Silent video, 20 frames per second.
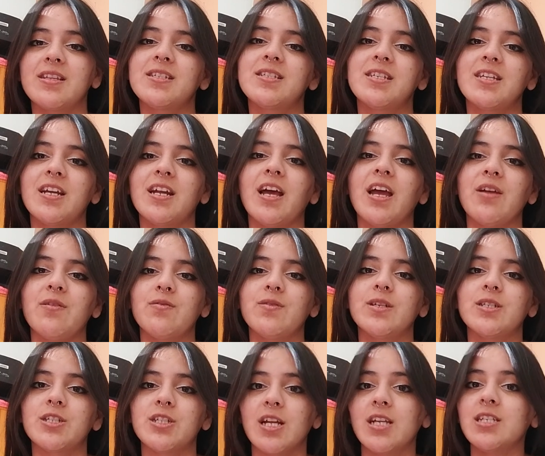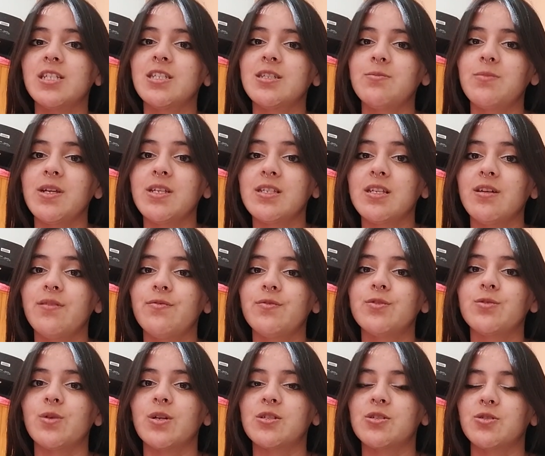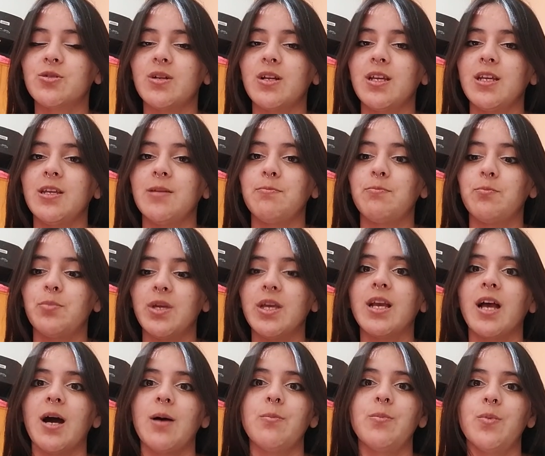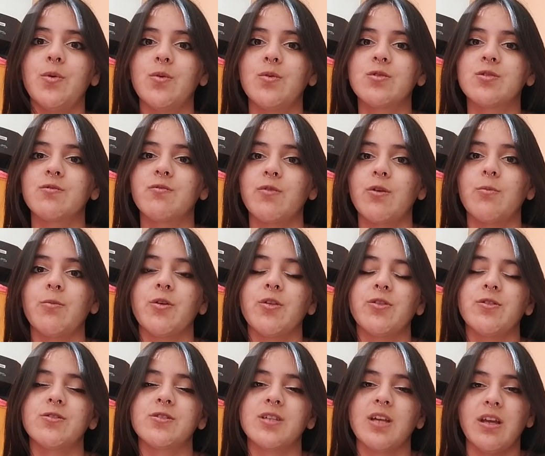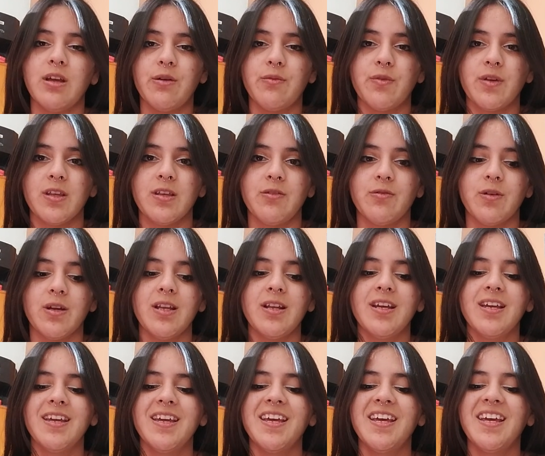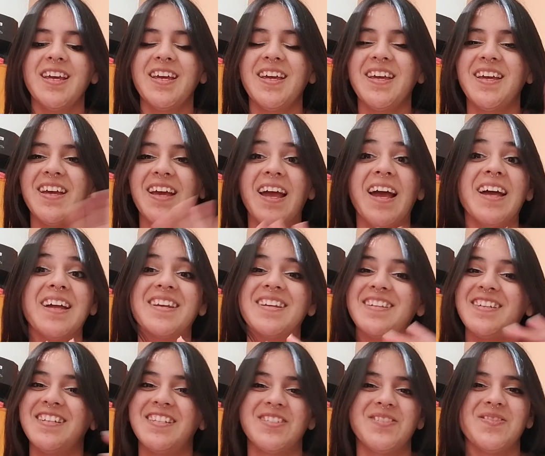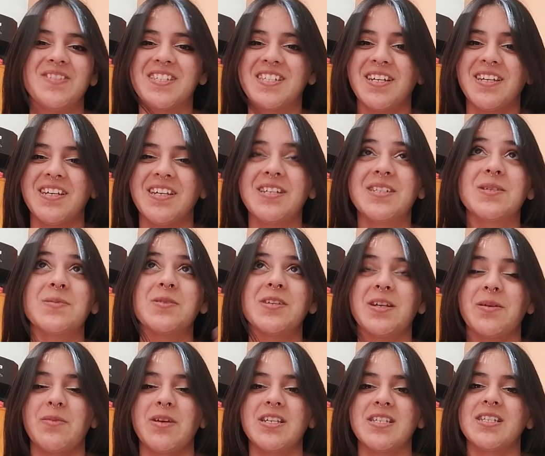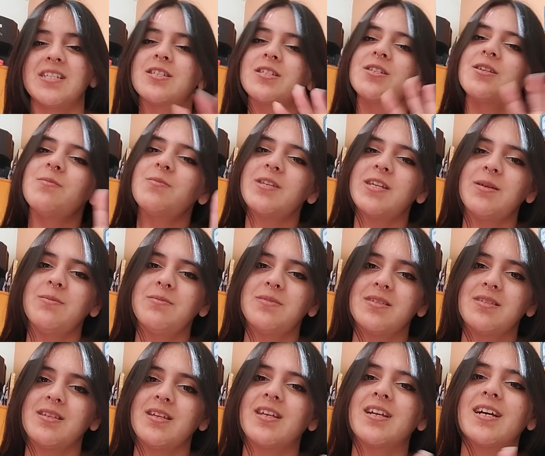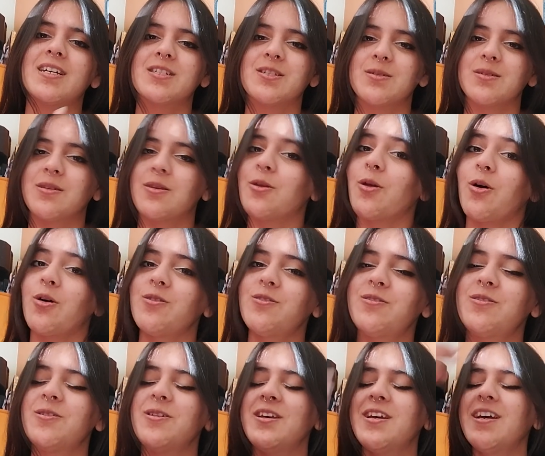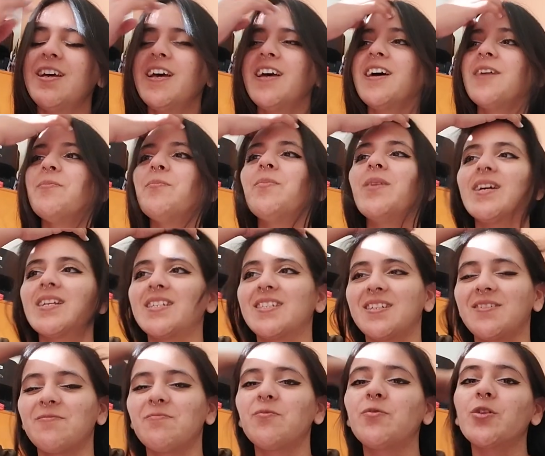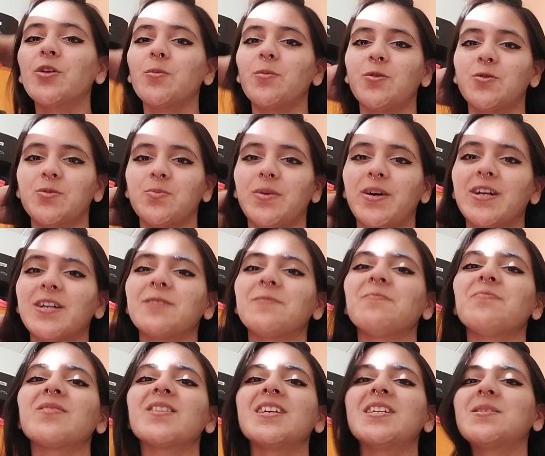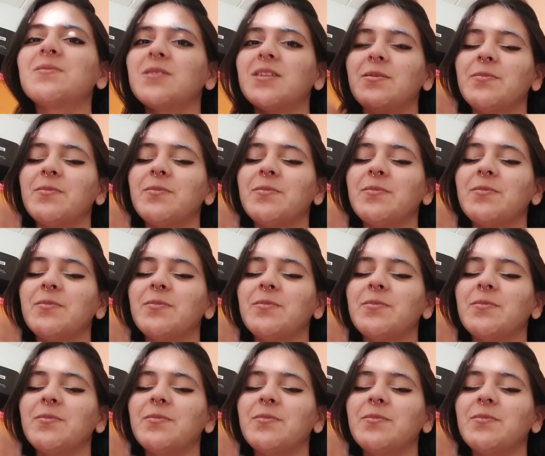this year I've been challenging myself to actually pick up books from authors I already read, and it's been amazing. Sometimes it has not, but for the most part it's been